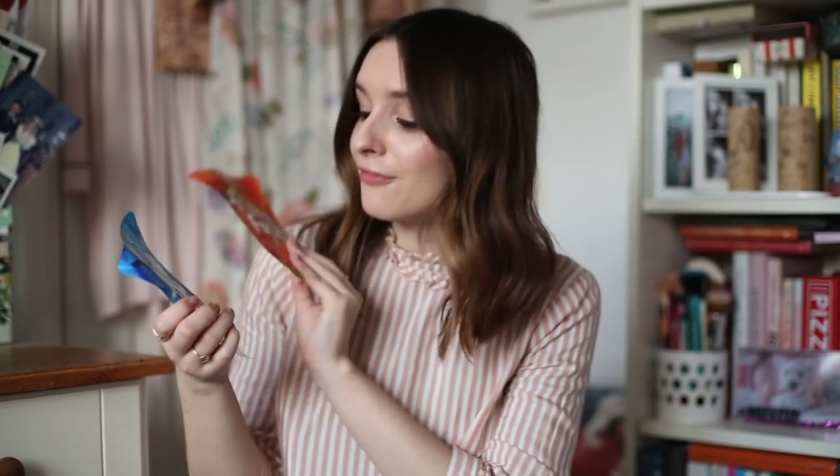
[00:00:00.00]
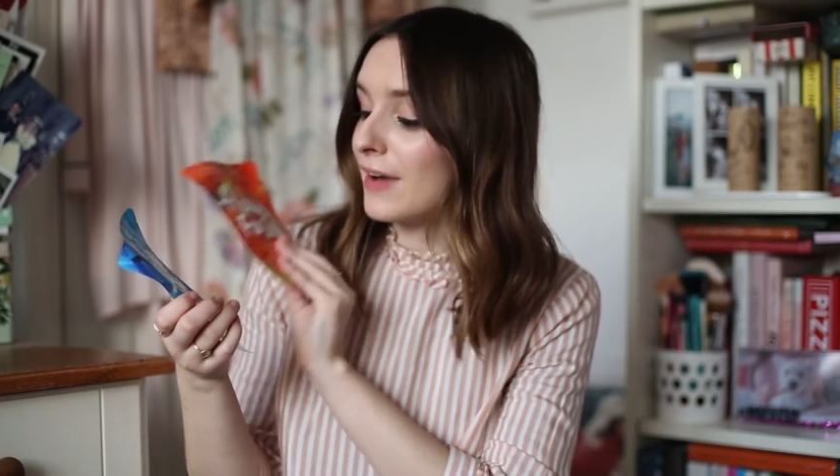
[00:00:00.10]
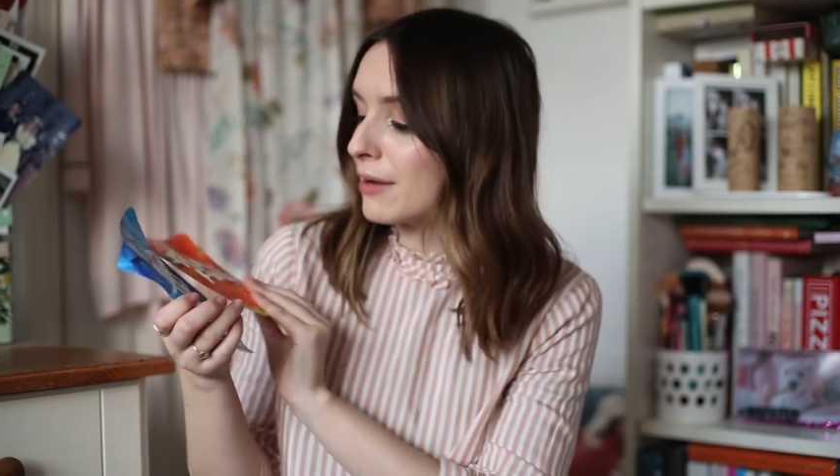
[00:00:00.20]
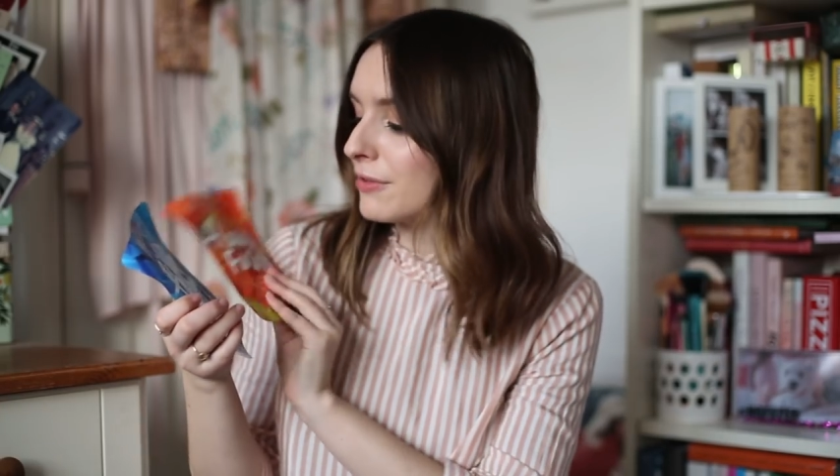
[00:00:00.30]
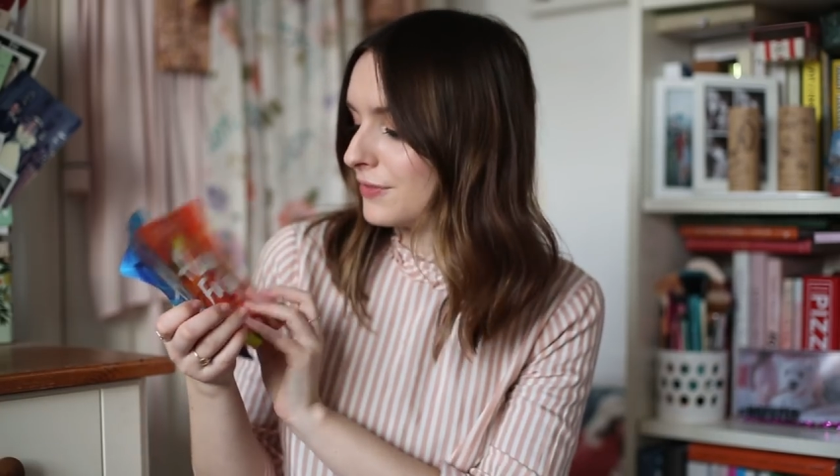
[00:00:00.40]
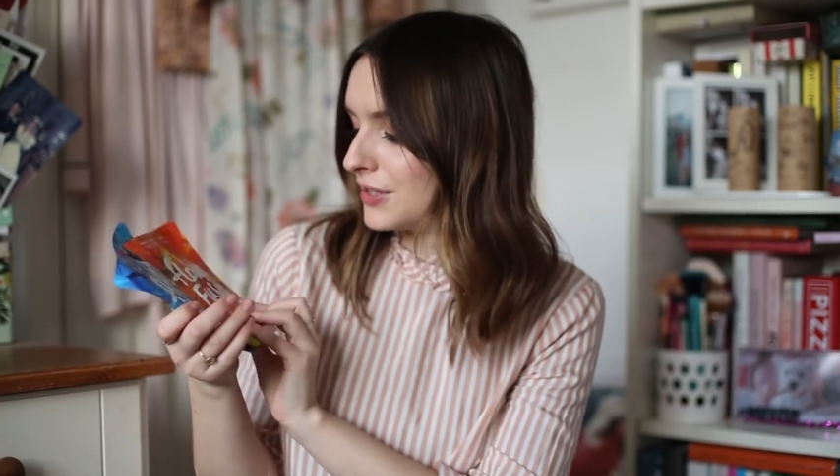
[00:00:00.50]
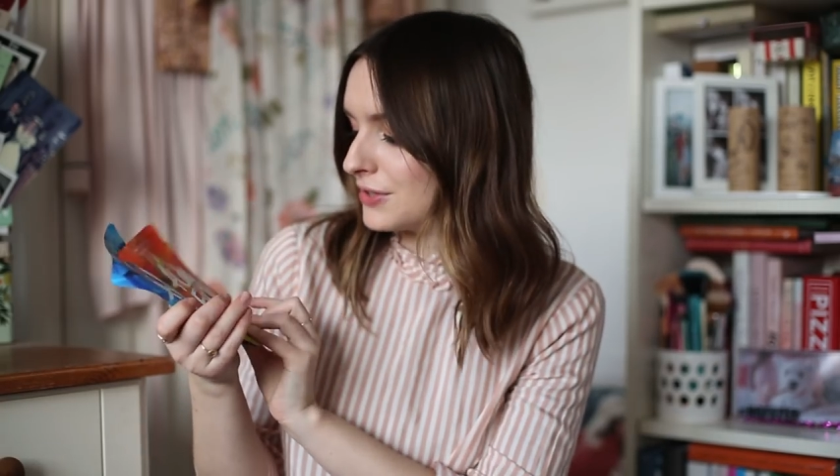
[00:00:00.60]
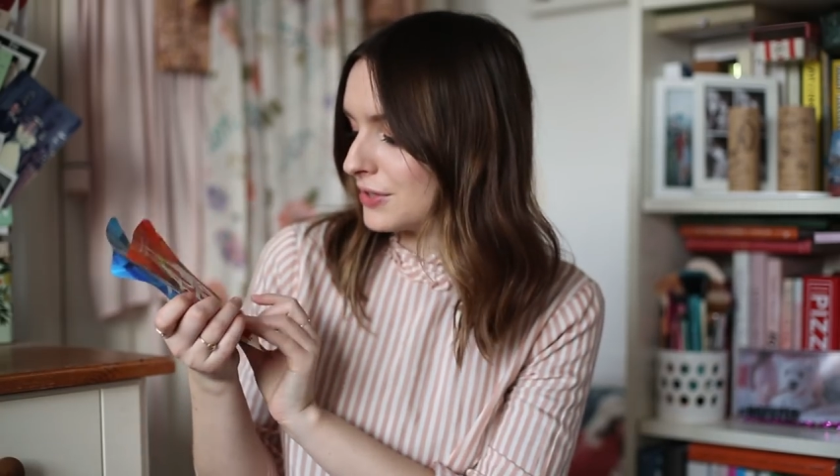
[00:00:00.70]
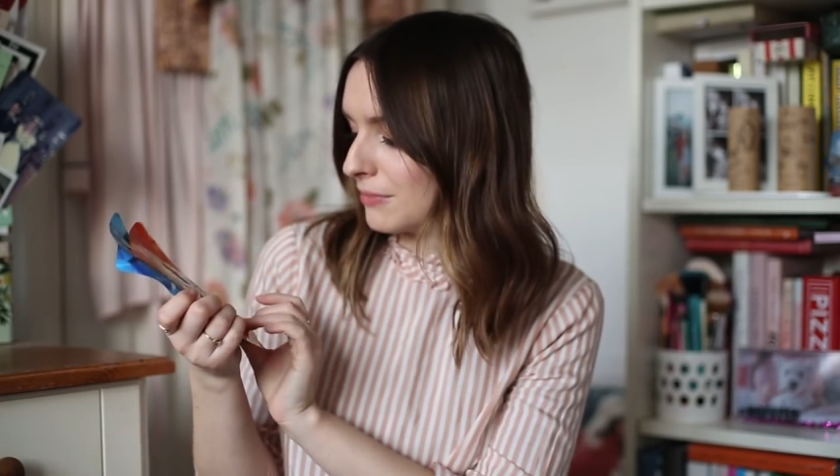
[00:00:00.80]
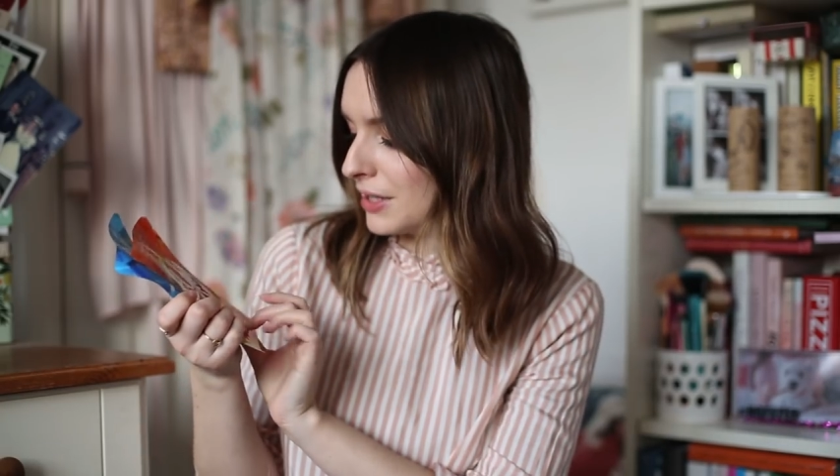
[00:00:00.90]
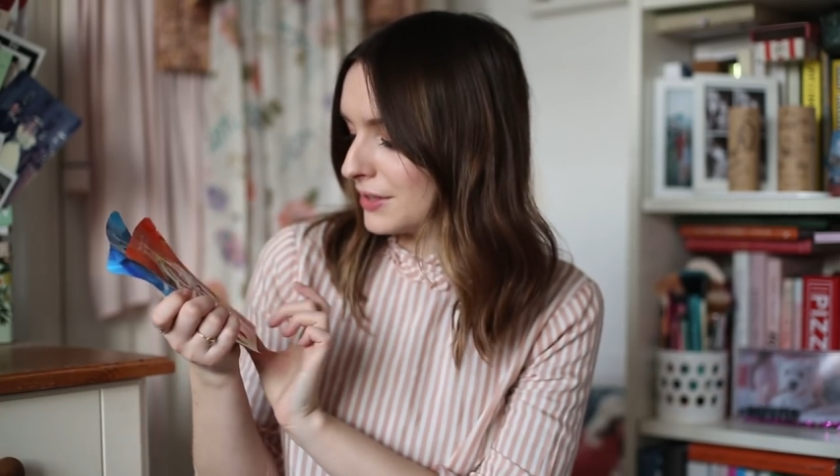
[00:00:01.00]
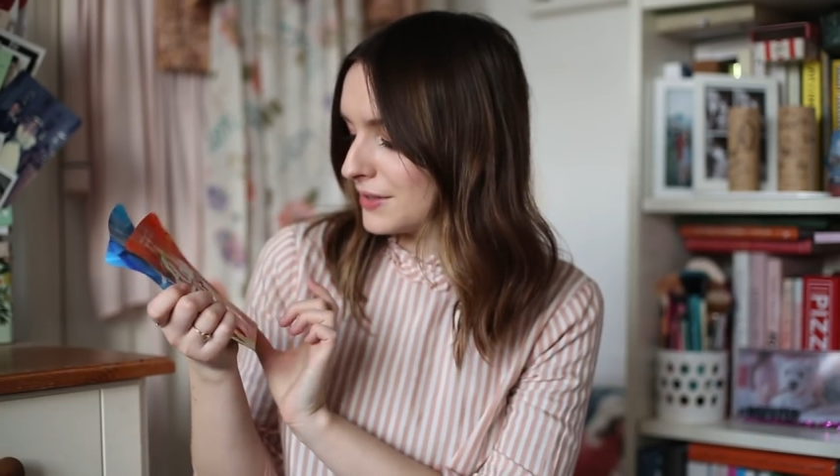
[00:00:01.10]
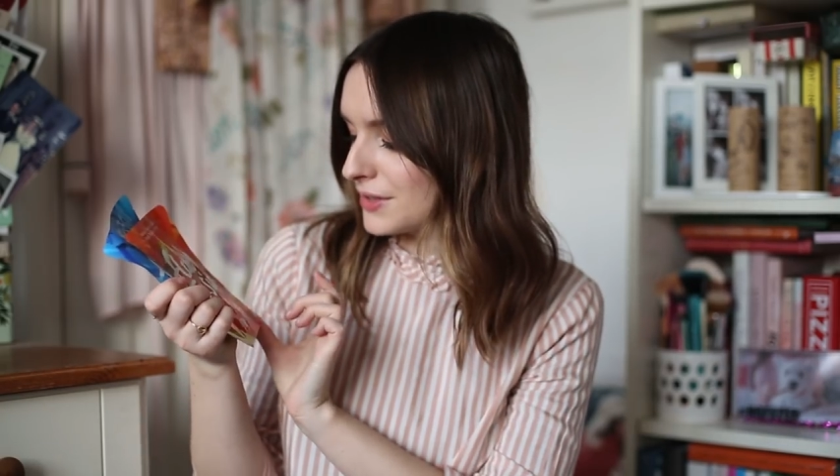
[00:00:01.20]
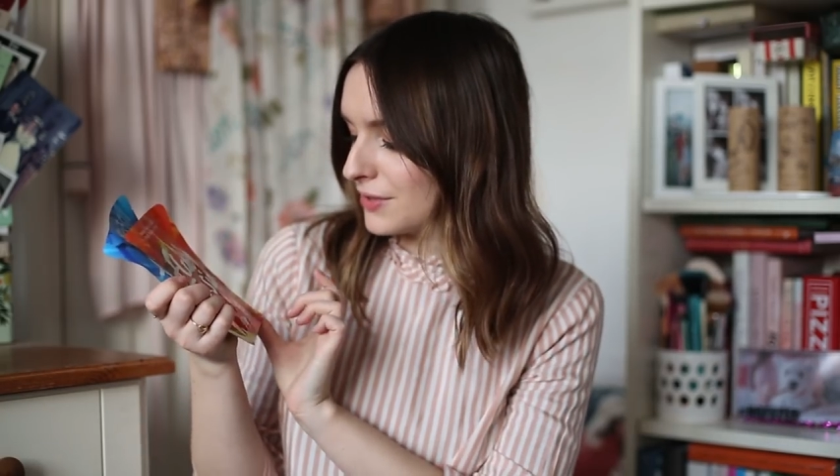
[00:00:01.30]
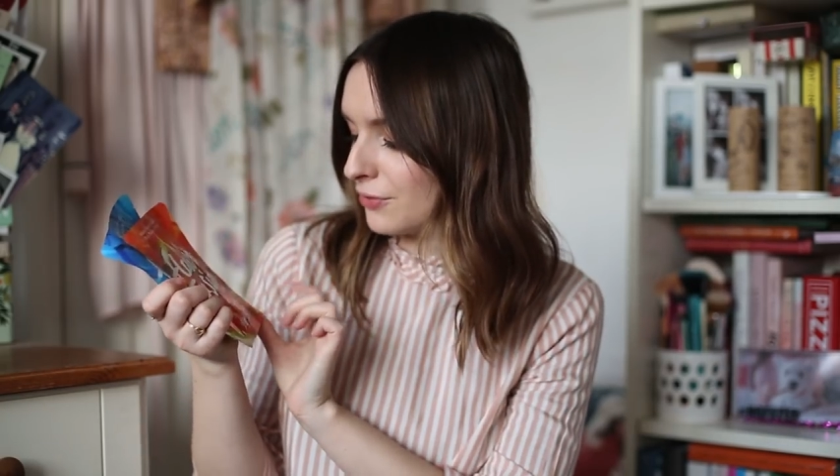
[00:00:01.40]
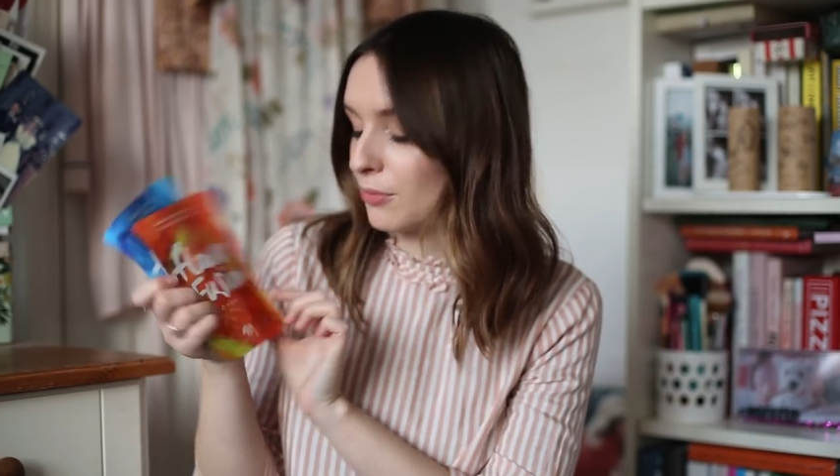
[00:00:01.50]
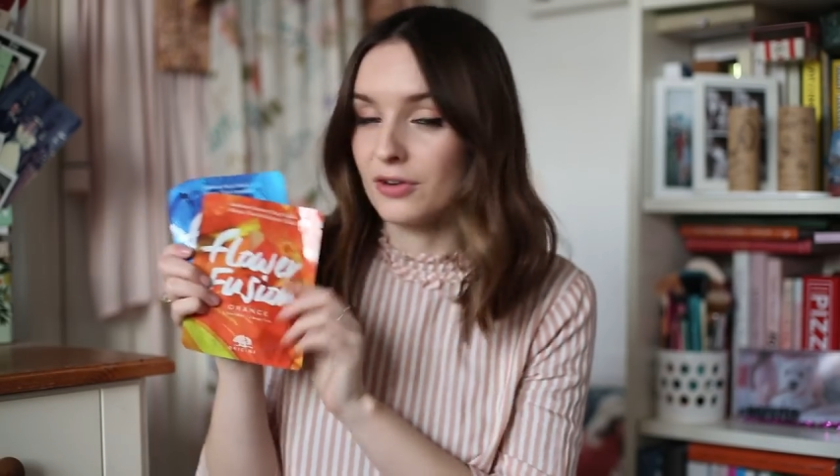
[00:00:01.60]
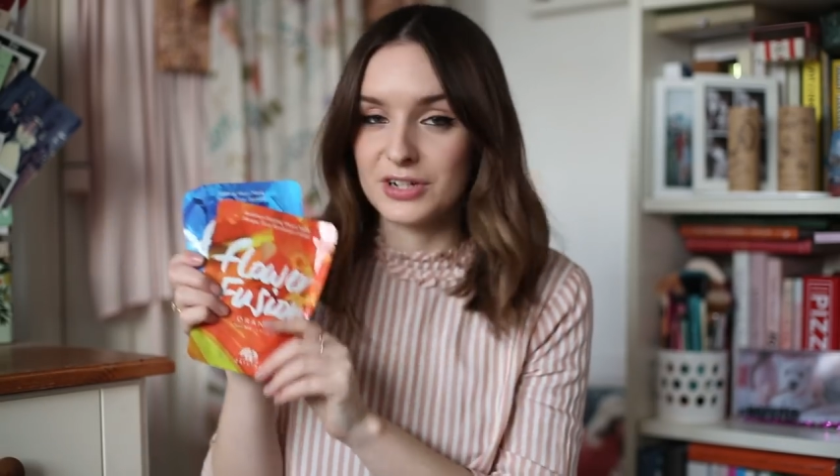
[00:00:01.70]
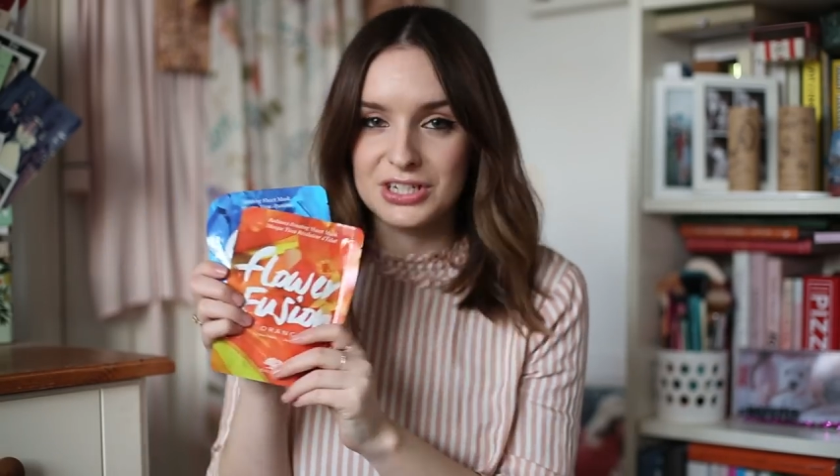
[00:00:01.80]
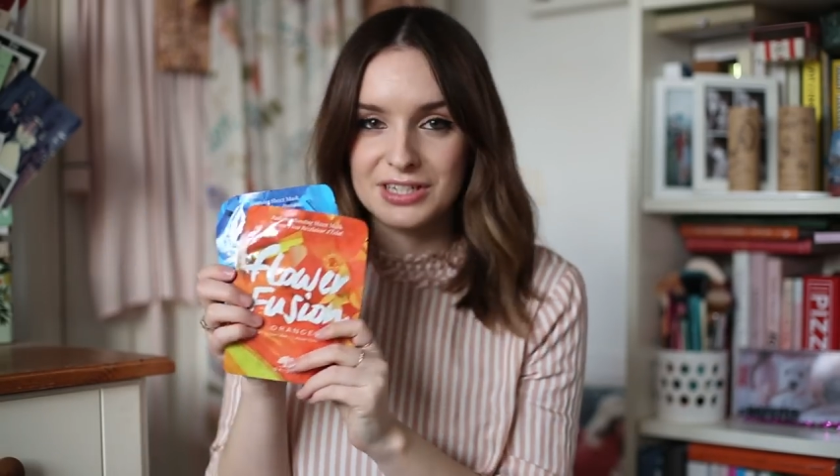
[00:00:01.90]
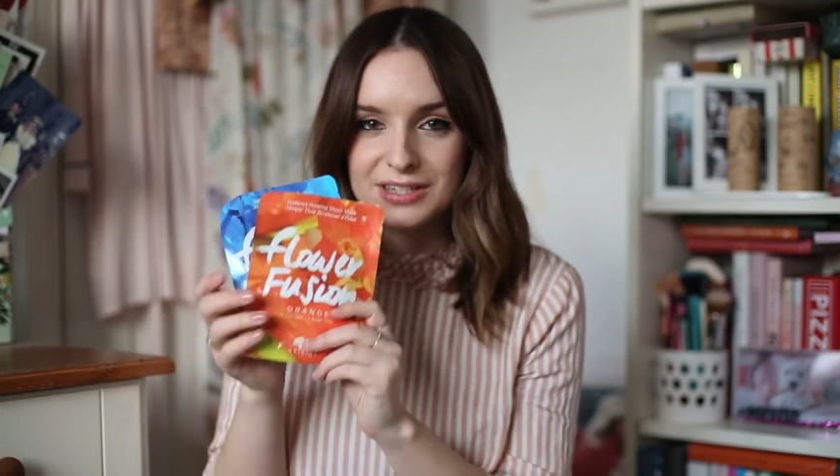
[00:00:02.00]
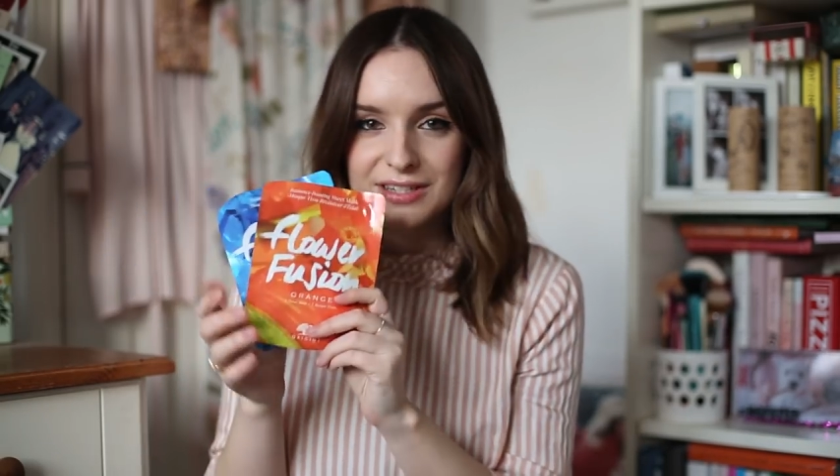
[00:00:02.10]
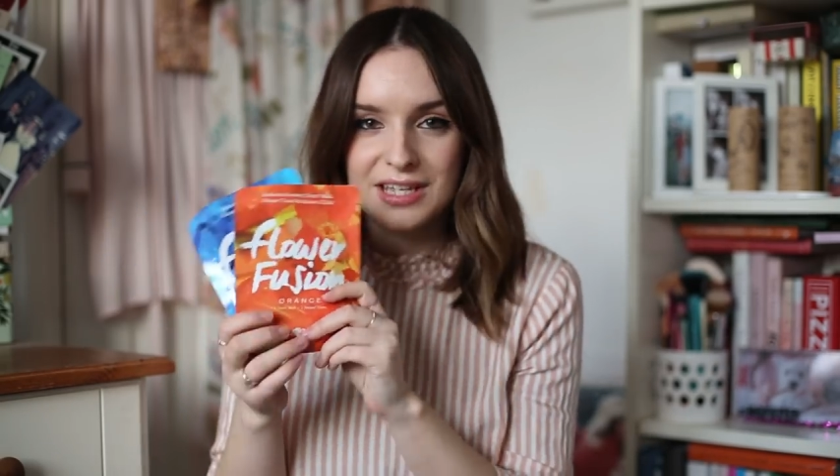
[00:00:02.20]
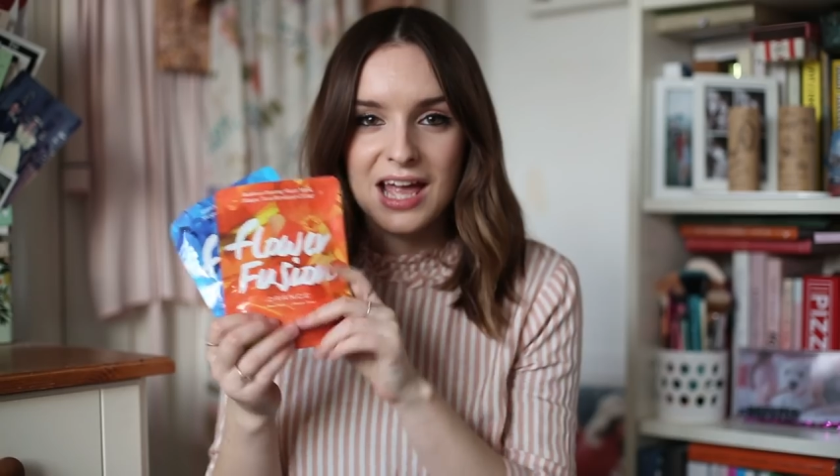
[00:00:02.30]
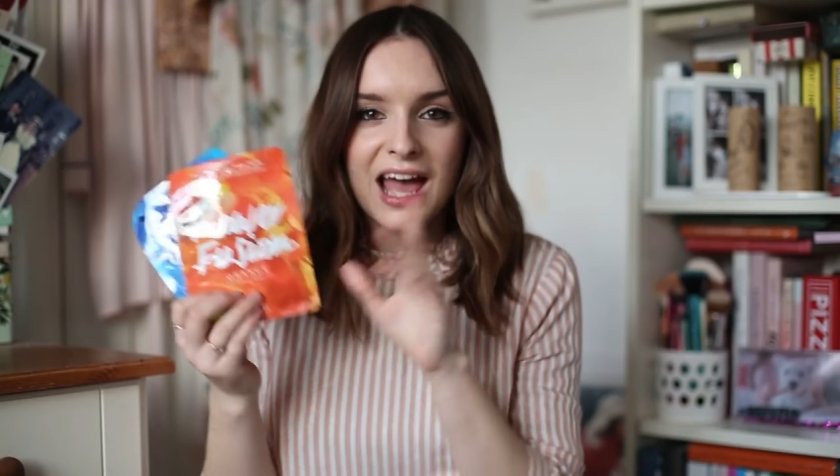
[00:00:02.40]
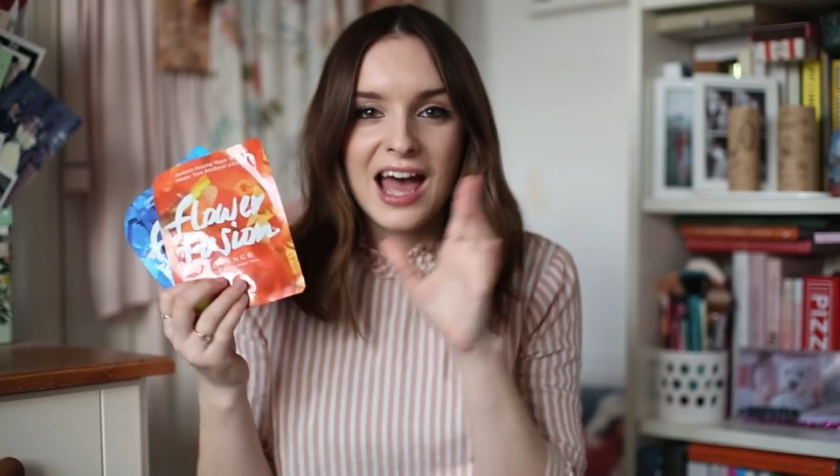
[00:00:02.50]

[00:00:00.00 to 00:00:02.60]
Flower Fusion masks from Origins.